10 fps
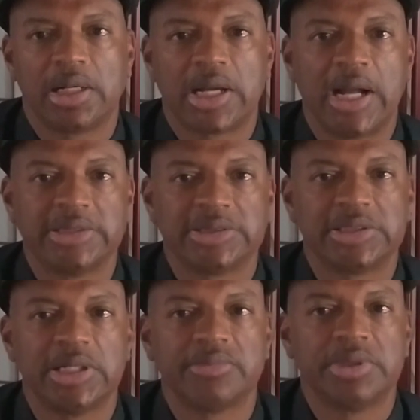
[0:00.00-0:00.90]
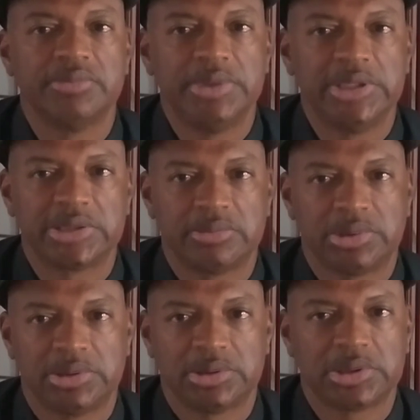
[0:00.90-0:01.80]
concept of
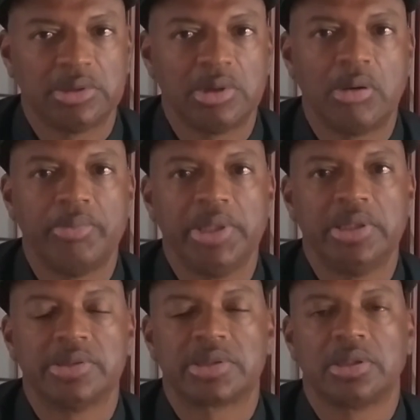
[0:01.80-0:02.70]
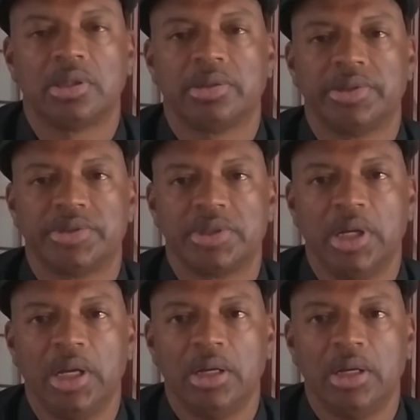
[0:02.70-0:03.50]
discipline. So don't be discouraged.